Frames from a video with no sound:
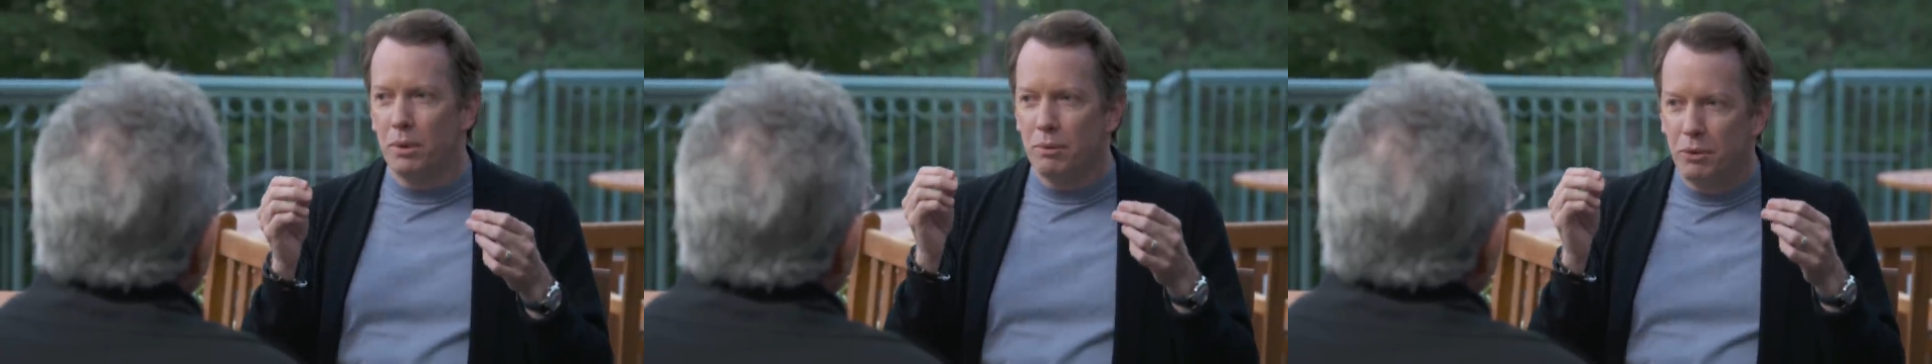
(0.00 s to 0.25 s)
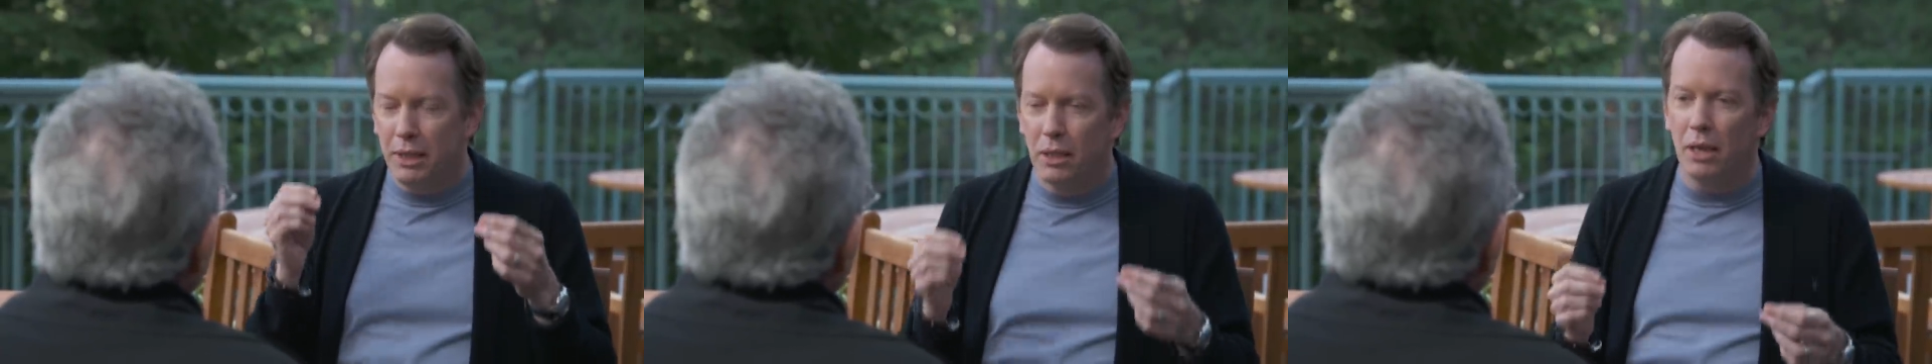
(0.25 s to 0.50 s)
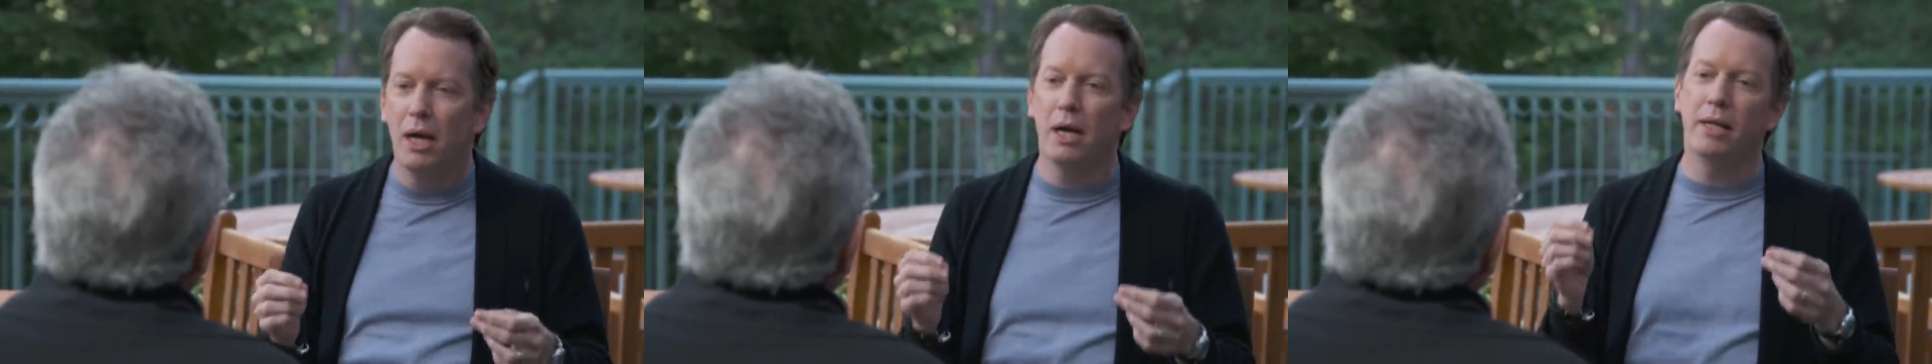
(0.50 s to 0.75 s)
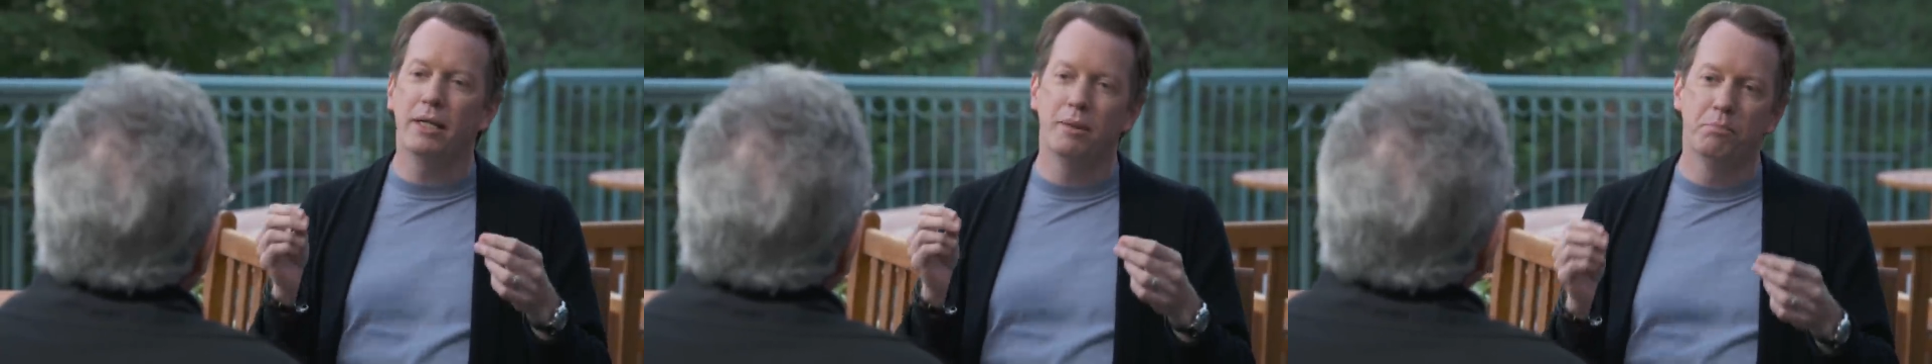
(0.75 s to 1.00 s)

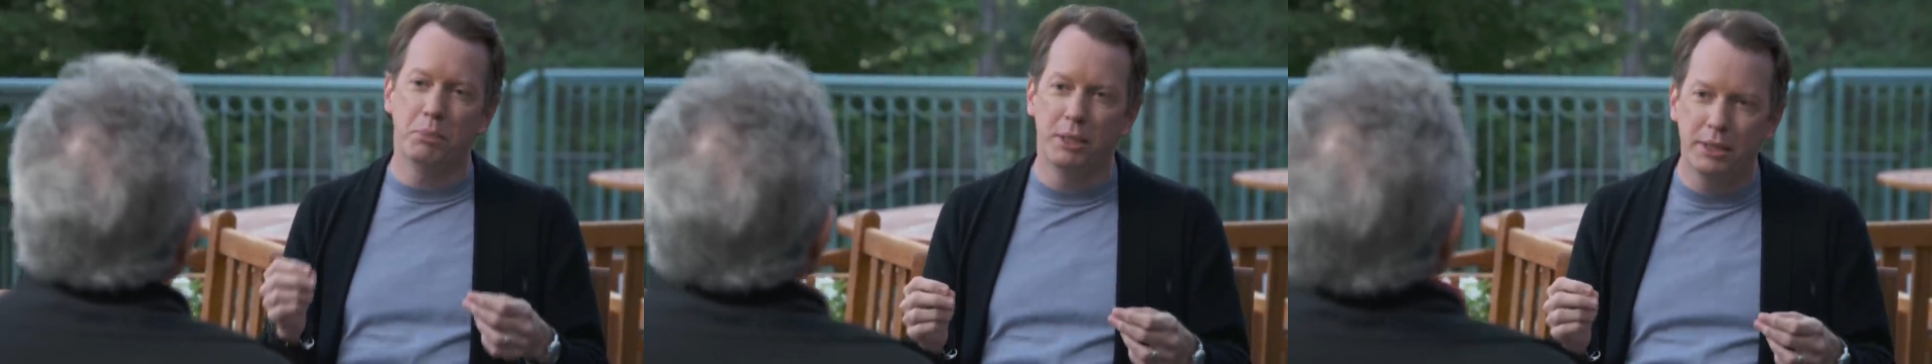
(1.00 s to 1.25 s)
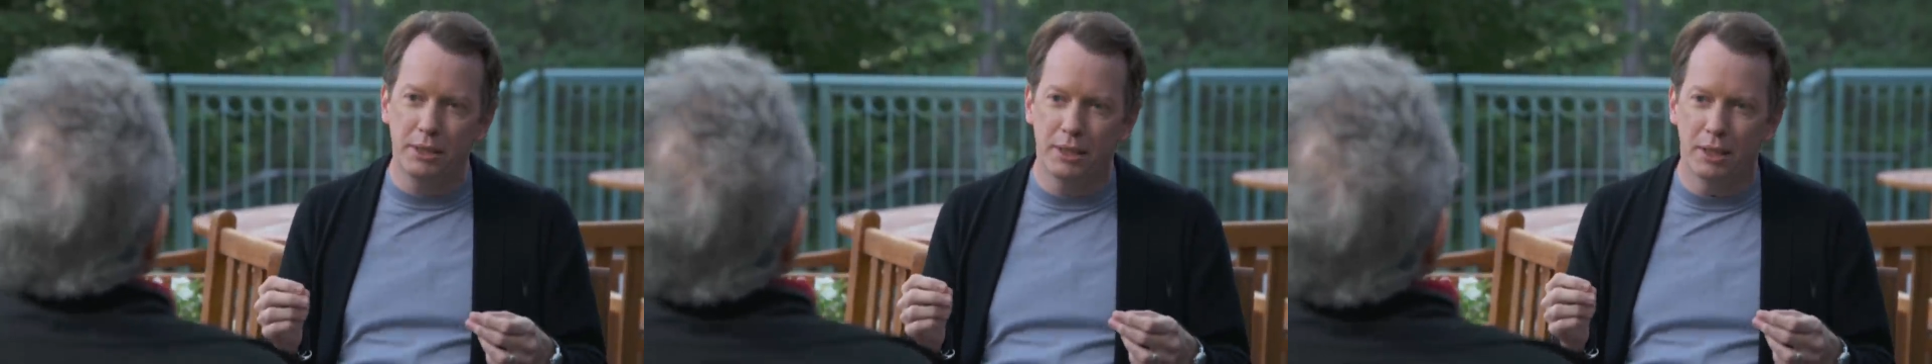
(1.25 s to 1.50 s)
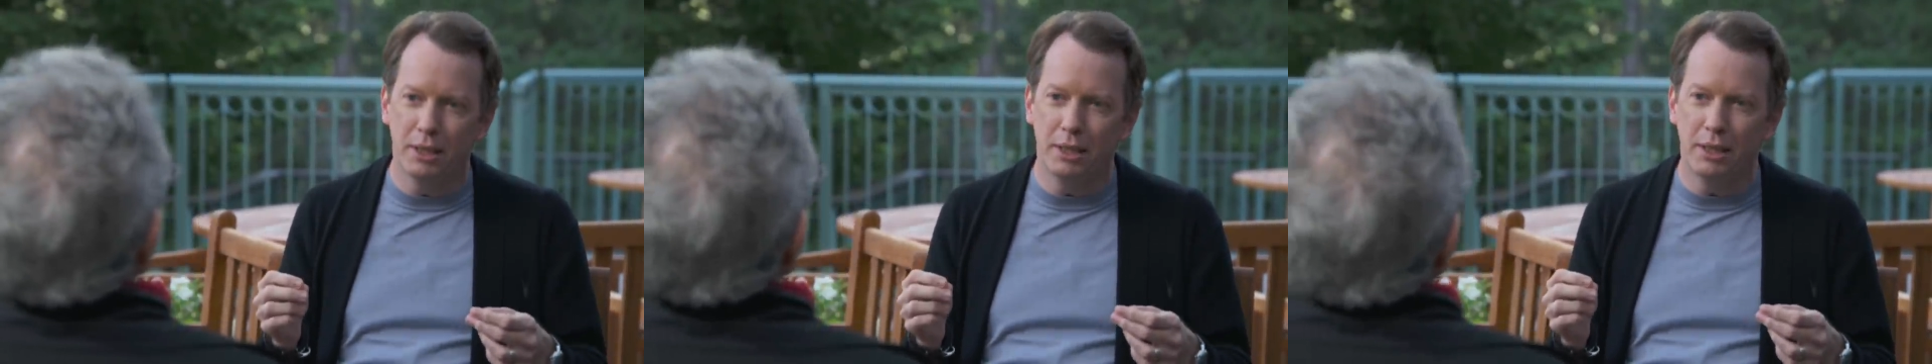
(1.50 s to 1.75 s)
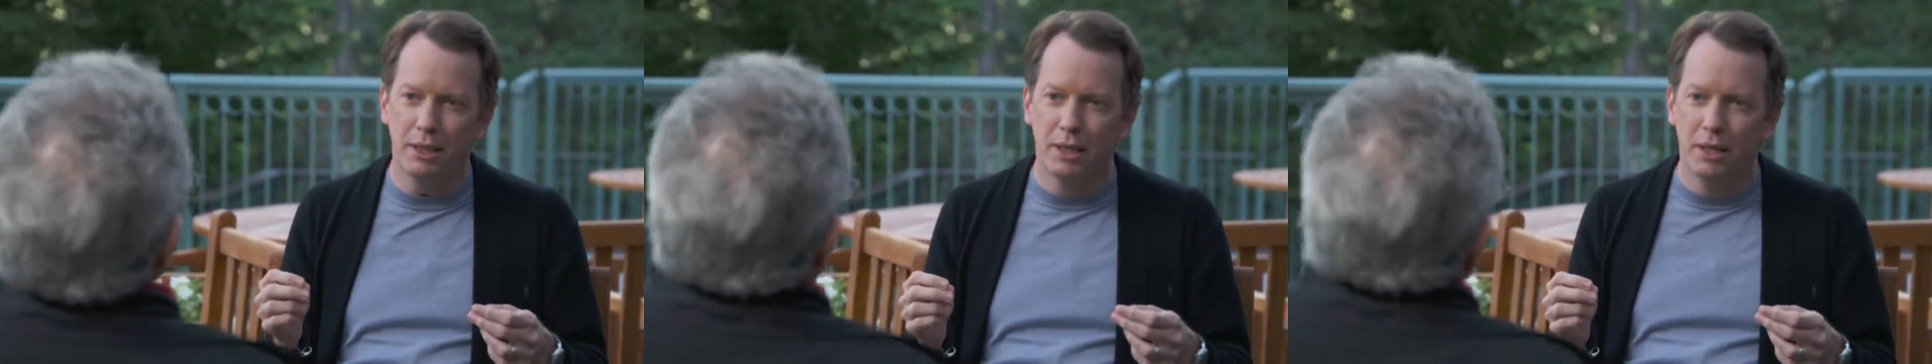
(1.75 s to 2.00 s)
relied
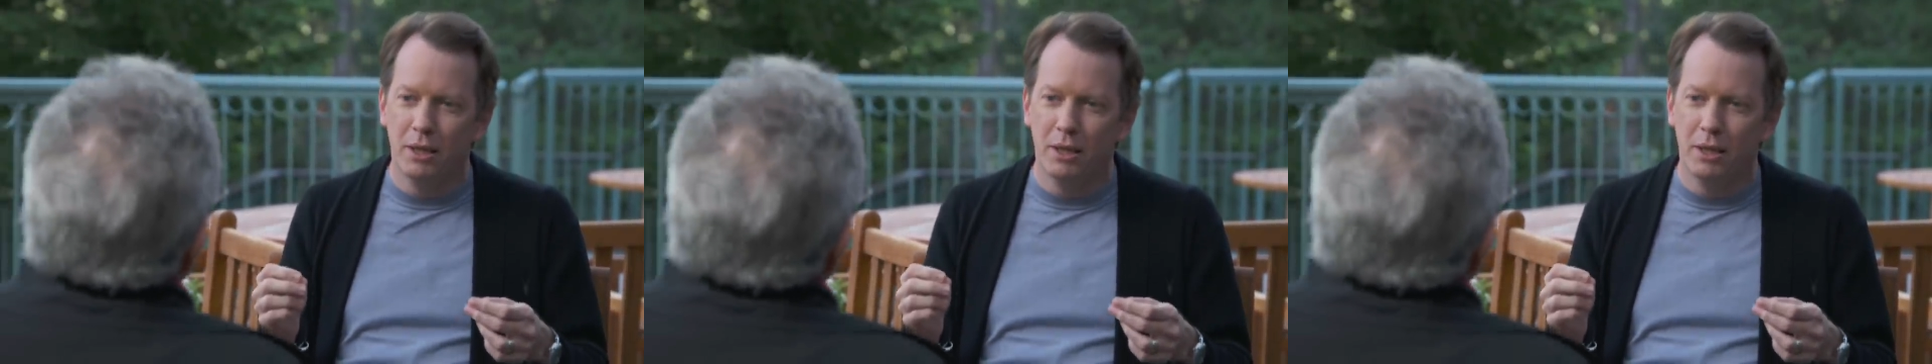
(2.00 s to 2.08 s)
implicitly